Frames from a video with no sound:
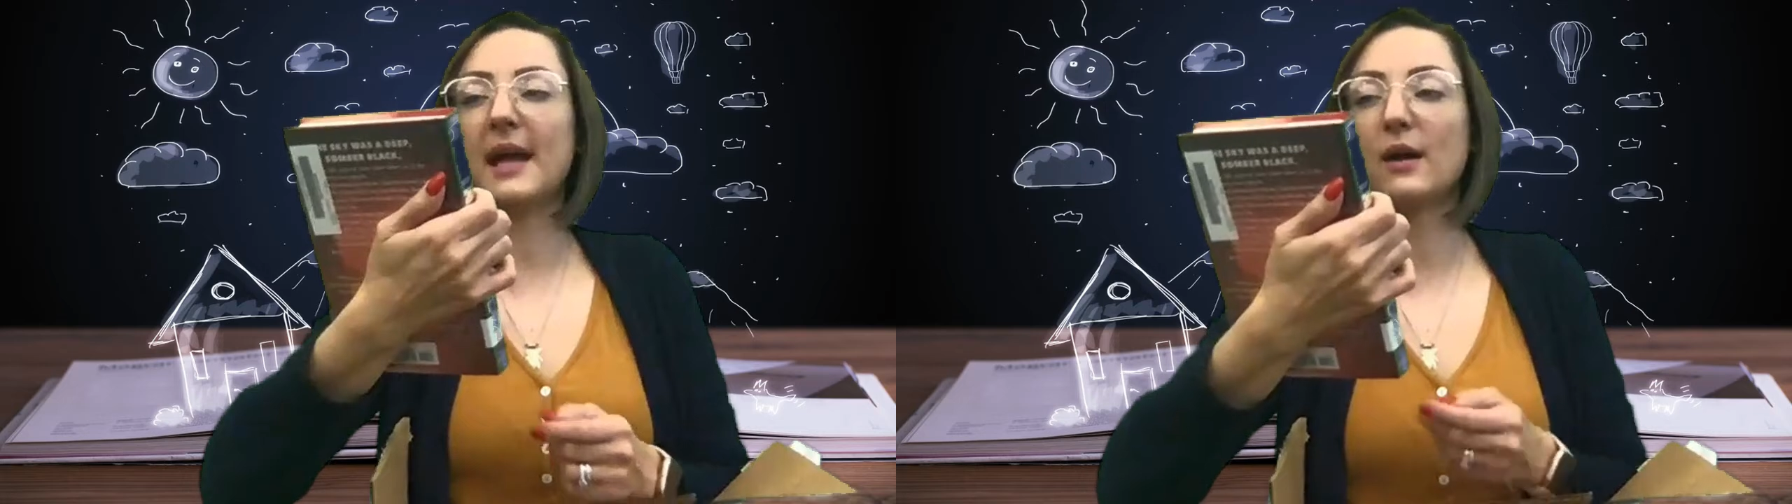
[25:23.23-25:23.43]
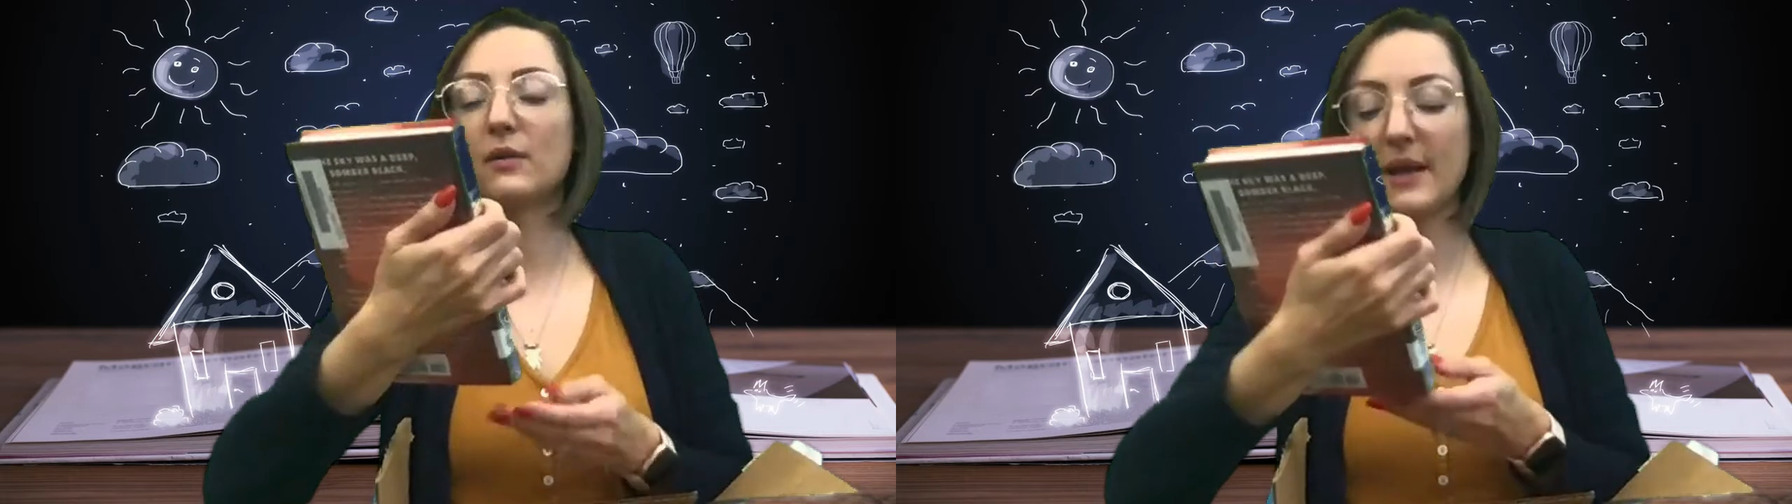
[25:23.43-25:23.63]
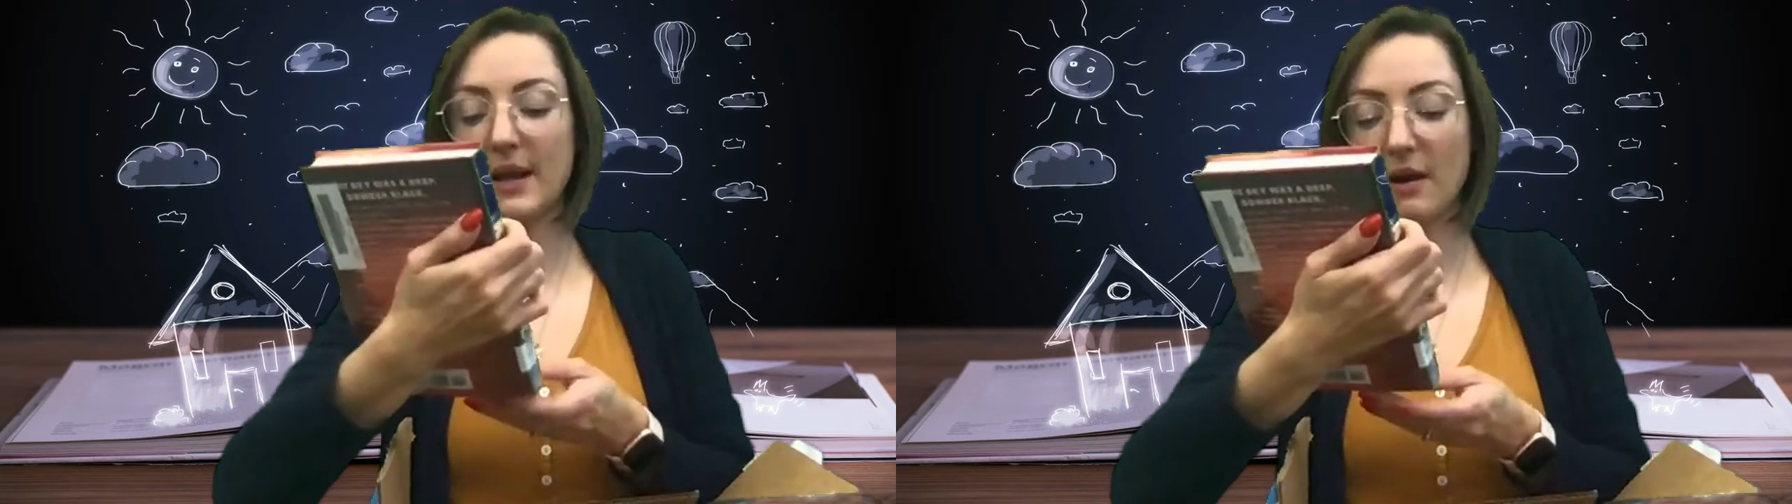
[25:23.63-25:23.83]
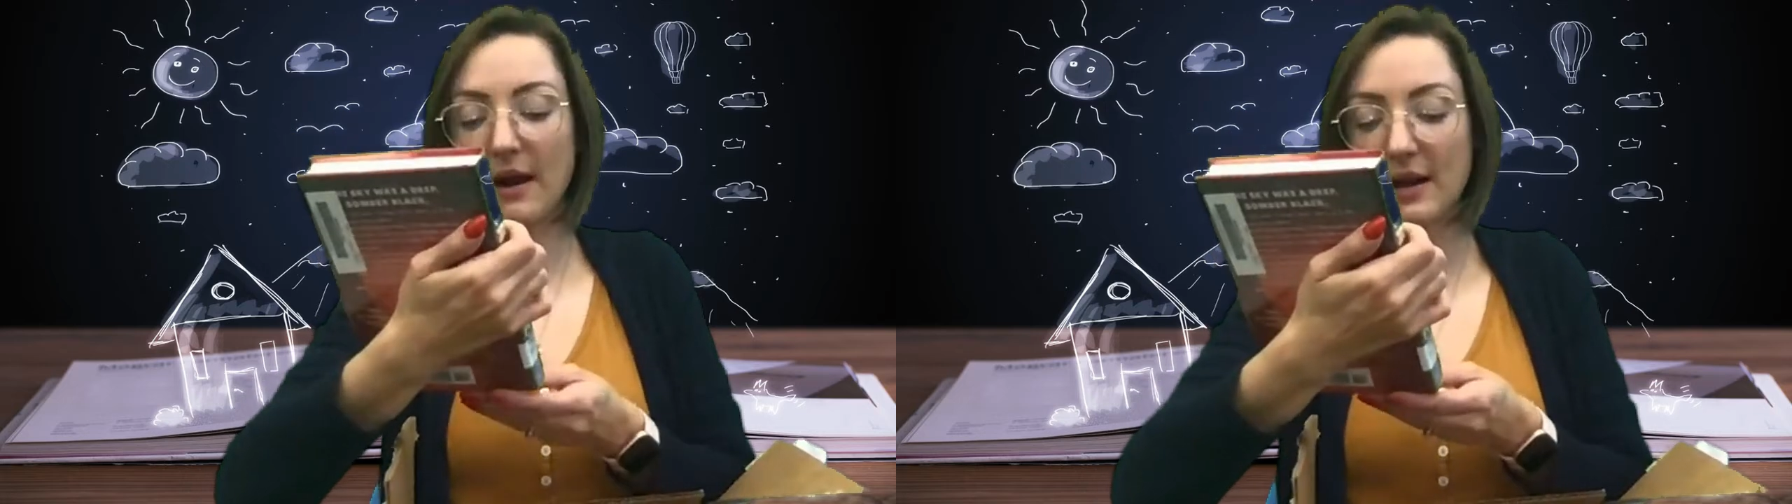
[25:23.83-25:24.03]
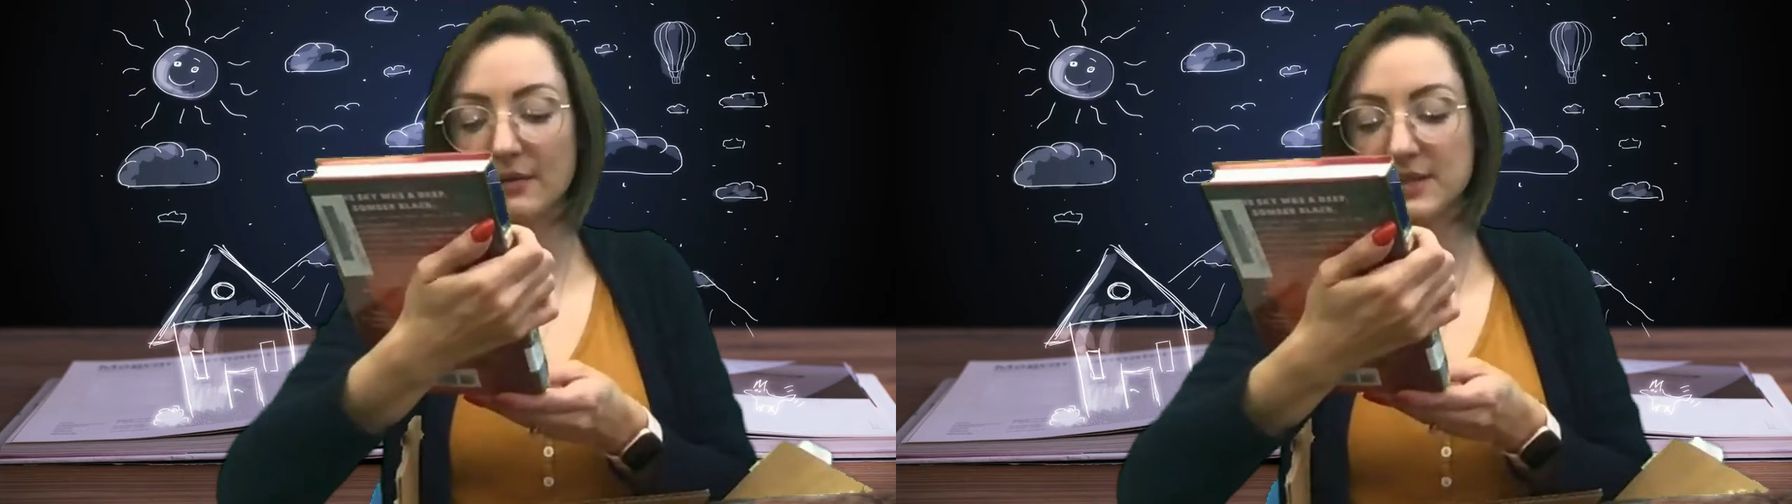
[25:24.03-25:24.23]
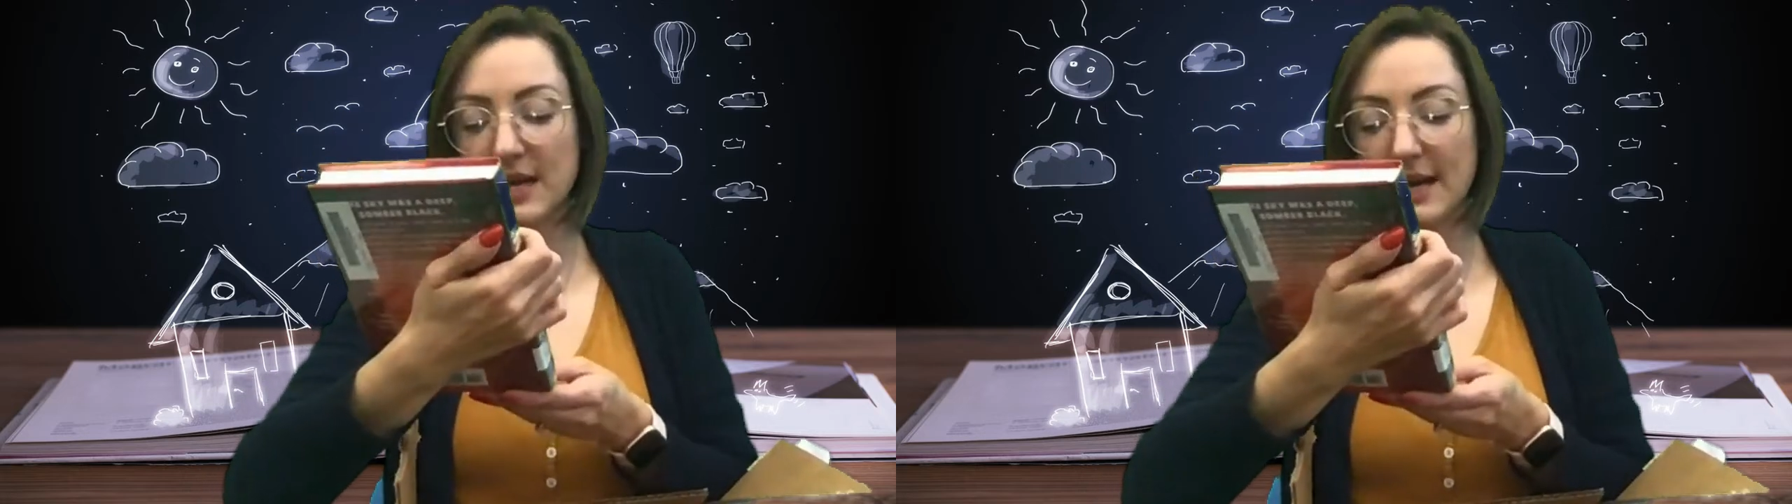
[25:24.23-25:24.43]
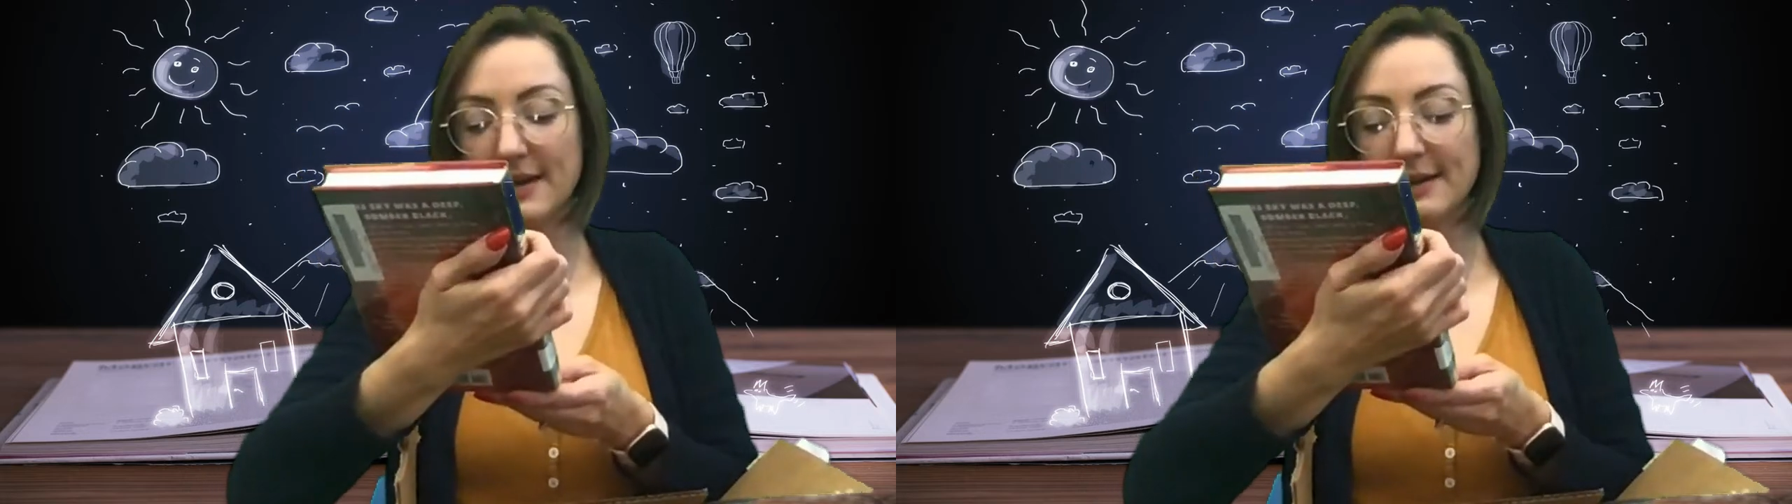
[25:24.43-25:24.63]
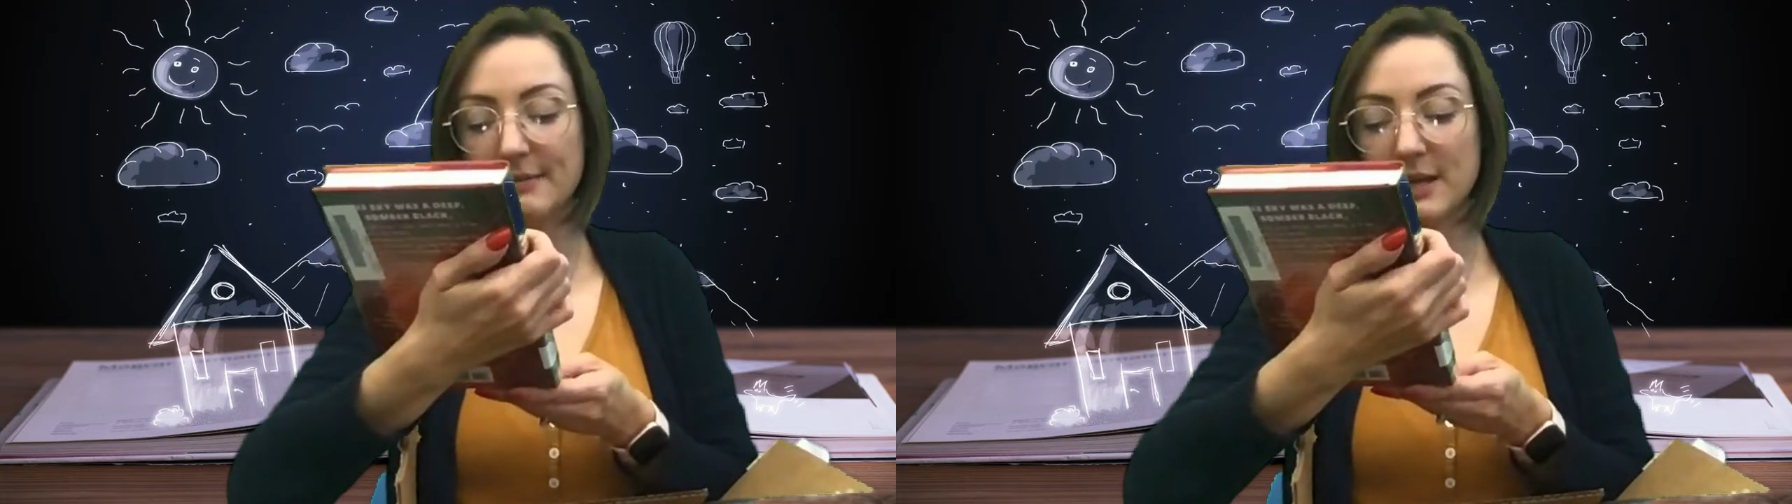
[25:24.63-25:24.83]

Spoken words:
out of air, out of time.